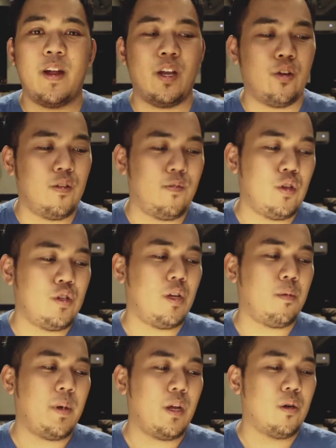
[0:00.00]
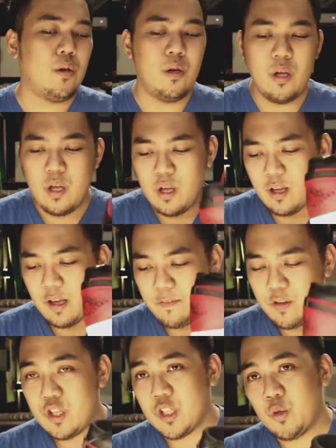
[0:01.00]
very confusing, pero
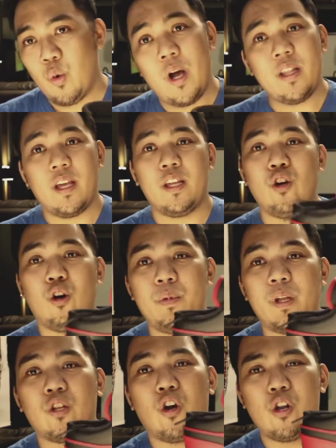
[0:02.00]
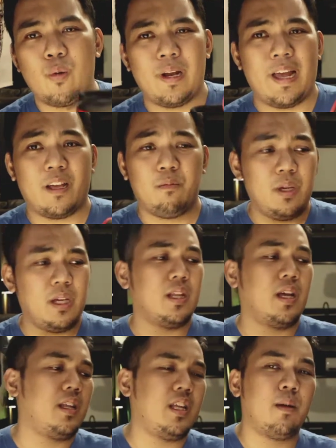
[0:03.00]
if you just want a dominant colorway like me
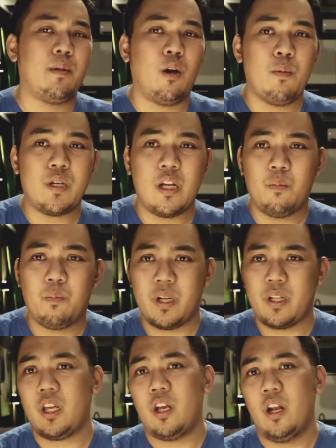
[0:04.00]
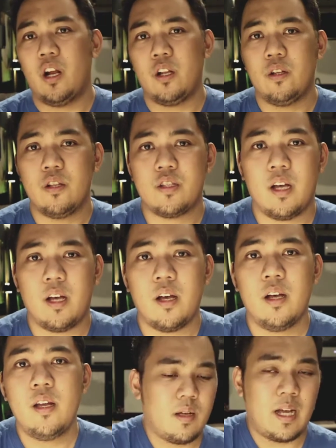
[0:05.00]
na hindi naman ako masyadong particular dun
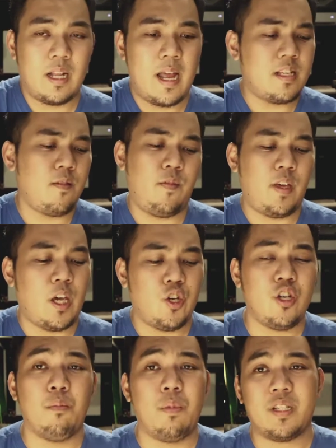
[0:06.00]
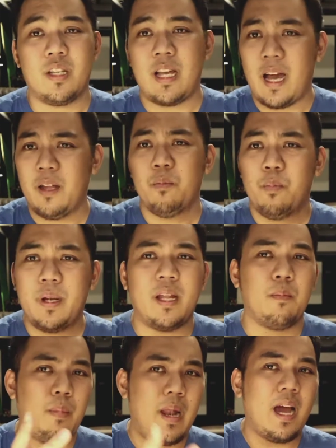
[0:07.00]
sa classification niya, basta sa akin
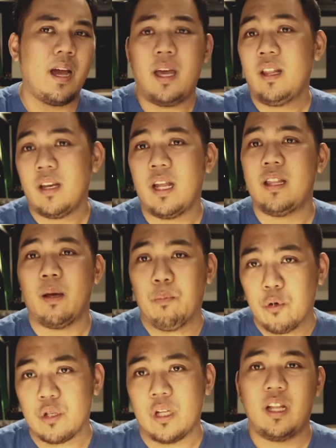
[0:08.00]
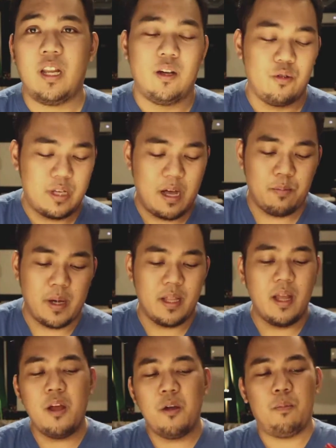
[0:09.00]
bread, black and red, tapos ang daling usapan.
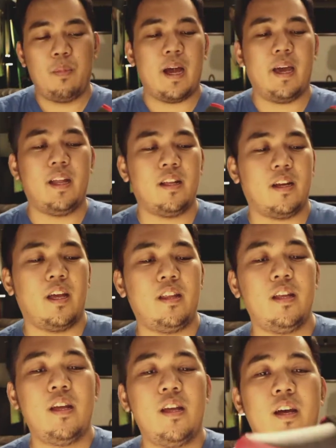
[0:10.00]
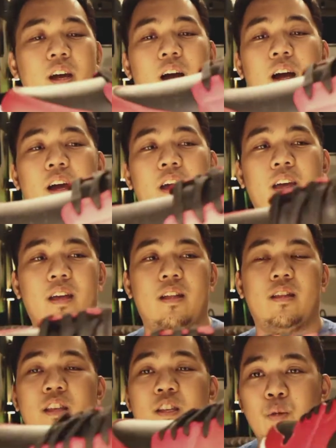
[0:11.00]
Black and red, uh,
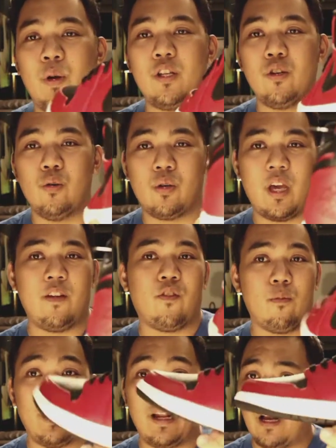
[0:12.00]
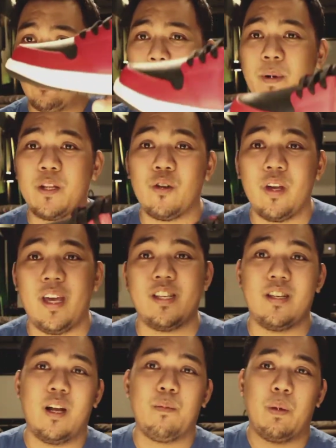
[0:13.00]
this one is okay for me, lalo naman kung
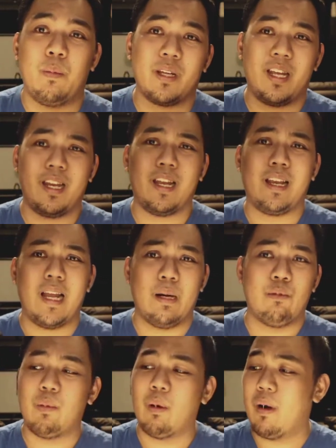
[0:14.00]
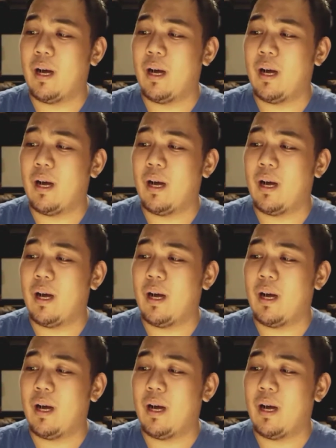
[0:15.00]
S R P, magre-reklamo pa